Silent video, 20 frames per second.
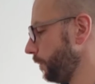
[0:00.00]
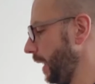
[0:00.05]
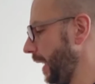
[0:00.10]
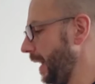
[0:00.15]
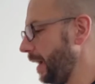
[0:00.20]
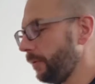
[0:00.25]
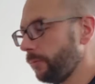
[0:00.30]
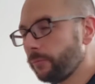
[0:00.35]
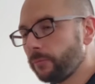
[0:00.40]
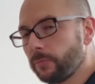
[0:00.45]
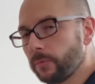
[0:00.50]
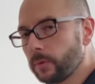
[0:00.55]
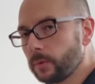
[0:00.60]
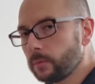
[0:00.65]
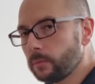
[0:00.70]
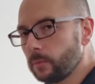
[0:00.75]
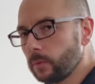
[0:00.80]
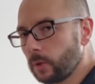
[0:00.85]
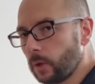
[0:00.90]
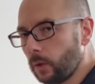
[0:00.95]
F,
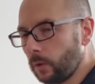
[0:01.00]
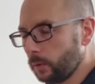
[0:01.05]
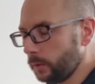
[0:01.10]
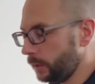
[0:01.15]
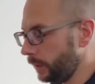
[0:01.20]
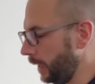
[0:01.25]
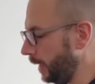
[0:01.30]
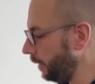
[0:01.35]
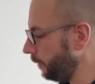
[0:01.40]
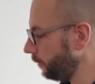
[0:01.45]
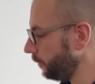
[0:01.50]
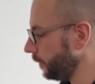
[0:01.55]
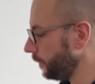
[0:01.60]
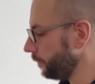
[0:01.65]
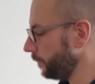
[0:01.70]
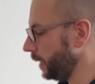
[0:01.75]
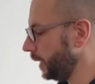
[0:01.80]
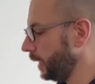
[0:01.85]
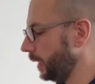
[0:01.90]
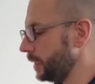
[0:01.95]
we'll call it an F,
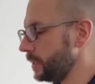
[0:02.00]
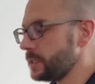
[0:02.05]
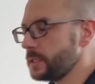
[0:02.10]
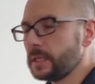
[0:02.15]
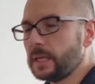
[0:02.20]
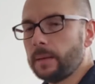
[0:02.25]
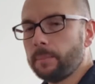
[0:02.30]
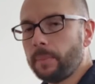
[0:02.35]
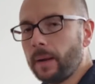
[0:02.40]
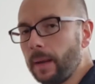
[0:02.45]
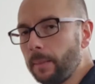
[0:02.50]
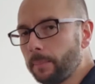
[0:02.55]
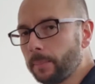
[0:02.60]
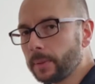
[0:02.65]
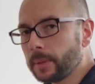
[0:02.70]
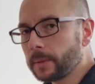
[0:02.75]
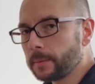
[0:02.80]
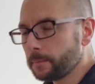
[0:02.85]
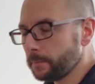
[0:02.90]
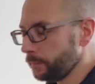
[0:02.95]
and I skip
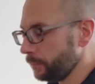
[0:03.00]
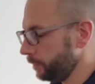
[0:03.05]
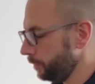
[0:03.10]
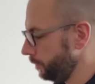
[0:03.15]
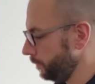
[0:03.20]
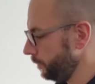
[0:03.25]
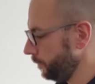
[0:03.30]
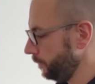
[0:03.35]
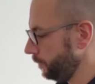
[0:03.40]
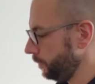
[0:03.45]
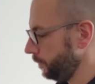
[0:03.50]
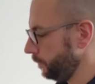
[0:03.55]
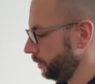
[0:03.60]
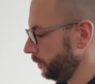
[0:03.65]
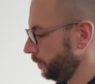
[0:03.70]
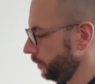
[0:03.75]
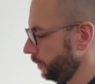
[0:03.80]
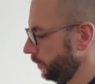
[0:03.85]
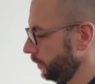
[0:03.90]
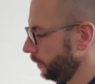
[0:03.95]
up,
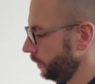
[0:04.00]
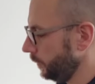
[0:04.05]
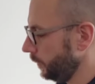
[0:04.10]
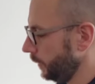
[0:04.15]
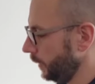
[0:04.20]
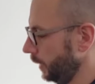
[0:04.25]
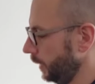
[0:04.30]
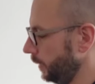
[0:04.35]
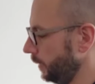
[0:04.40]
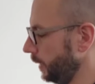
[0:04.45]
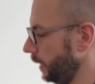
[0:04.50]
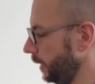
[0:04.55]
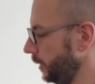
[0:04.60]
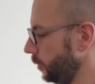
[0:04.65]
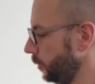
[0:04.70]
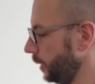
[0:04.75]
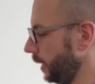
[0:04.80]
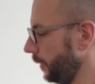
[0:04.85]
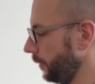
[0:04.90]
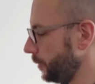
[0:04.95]
then I
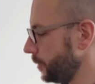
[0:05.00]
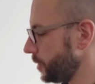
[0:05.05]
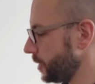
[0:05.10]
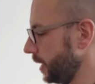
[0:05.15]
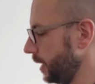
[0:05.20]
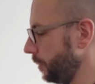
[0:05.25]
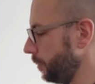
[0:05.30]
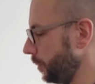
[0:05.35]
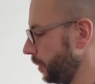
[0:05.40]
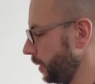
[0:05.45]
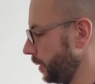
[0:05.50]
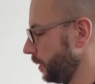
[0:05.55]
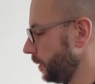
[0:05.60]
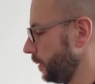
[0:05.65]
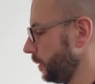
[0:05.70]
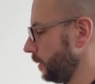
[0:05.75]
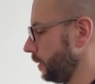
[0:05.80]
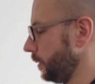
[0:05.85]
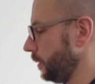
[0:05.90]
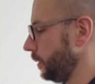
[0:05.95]
do another skip,
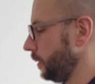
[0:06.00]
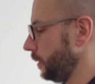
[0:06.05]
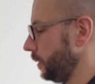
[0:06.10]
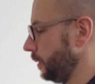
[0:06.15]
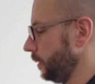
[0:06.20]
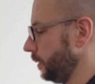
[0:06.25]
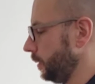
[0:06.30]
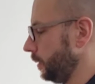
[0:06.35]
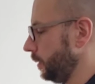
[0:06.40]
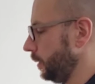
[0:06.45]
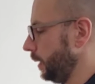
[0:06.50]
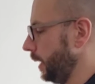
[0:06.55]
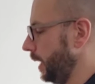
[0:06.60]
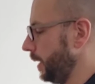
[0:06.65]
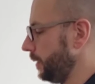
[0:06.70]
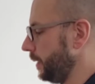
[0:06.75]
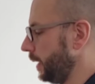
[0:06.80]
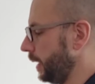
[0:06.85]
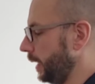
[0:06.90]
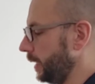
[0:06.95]

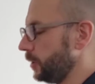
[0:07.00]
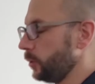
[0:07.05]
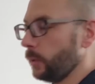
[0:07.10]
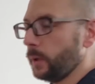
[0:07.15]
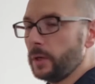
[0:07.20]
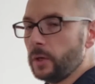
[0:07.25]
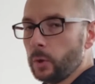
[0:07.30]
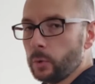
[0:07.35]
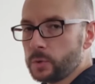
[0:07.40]
and then I do a no